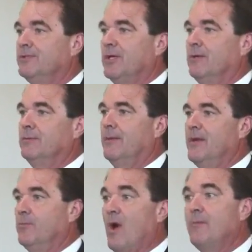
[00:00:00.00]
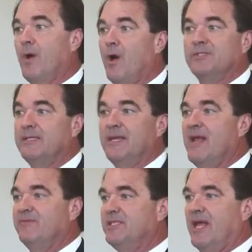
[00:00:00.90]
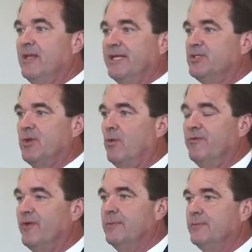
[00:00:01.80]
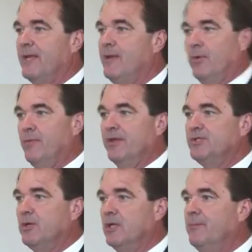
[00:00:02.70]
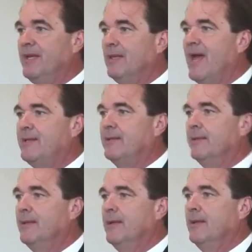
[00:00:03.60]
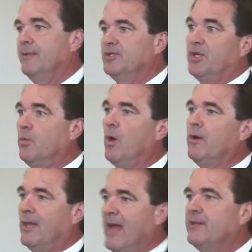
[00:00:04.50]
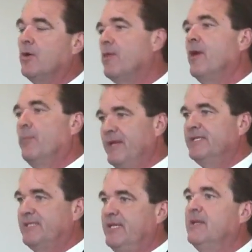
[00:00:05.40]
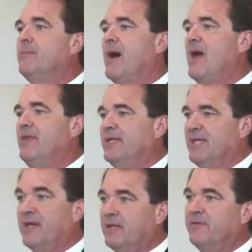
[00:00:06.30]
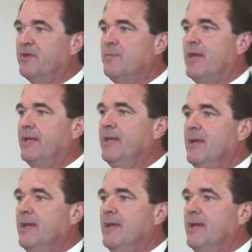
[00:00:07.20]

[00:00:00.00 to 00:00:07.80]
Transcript: So, Ron Paul didn't have his delegates stolen from him today. They're still going to be elected. They still were elected, or they'll be seated by the executive committee.